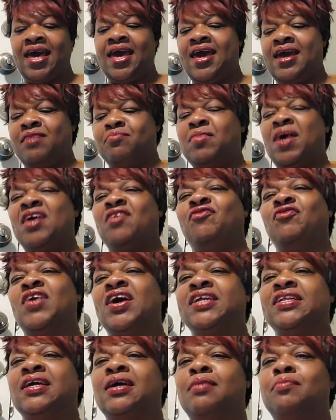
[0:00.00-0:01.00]
And my
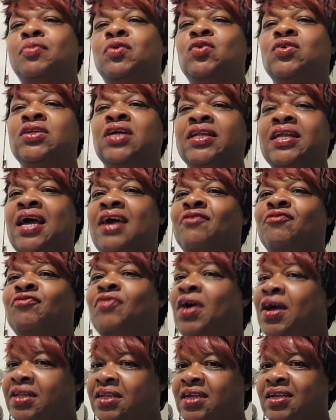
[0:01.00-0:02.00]
final book that I
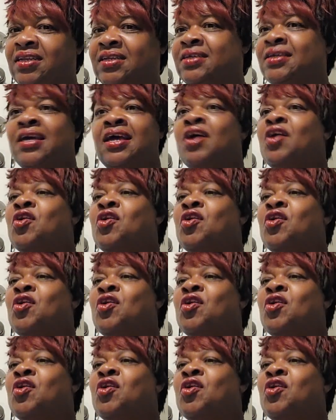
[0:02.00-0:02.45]
finally